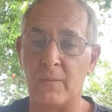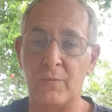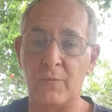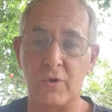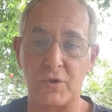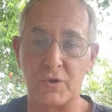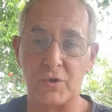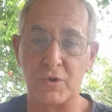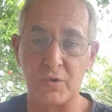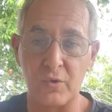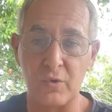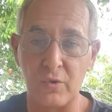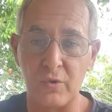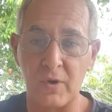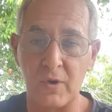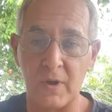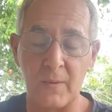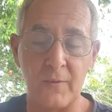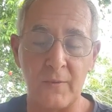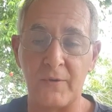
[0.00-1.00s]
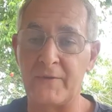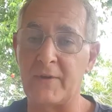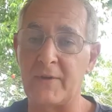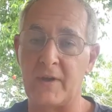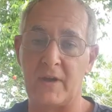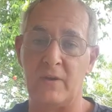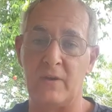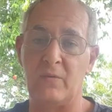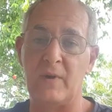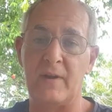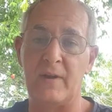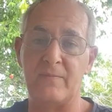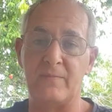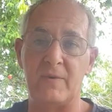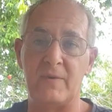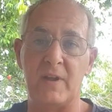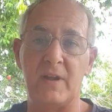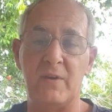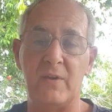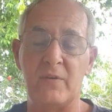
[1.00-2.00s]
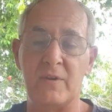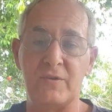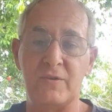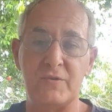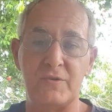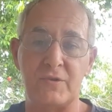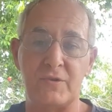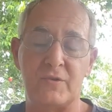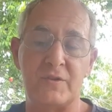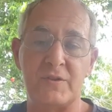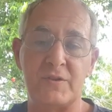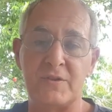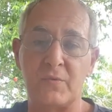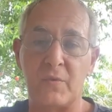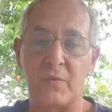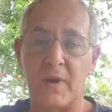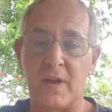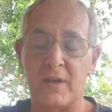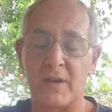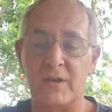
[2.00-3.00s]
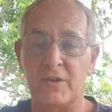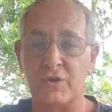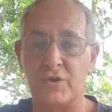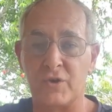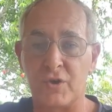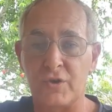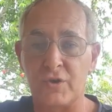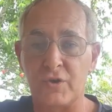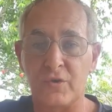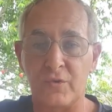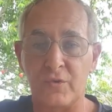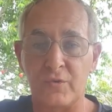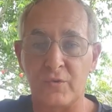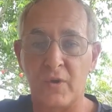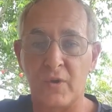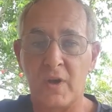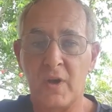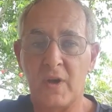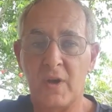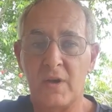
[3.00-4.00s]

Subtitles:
I'm not sure, and I'm not taking away from anyone who's on this awakening journey who